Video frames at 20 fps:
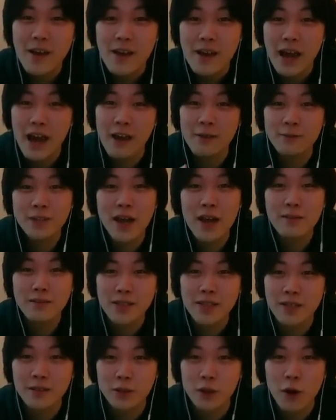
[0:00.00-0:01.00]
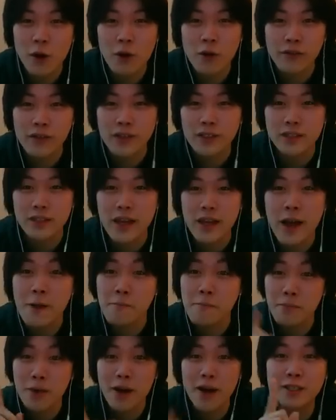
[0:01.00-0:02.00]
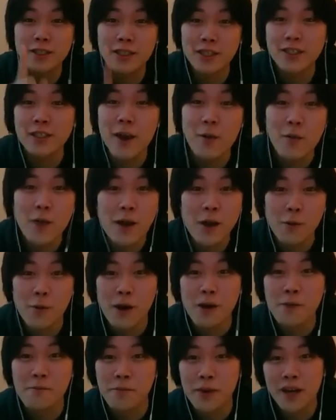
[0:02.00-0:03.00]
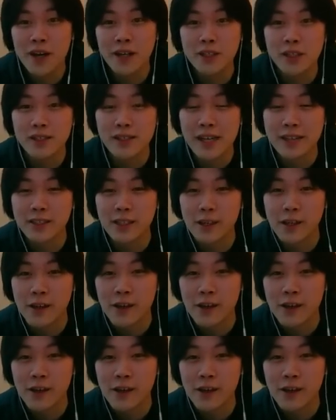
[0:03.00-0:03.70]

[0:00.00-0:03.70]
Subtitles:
I have time skip Zoro on this account. Burgess, I really wanted Burgess. That's a good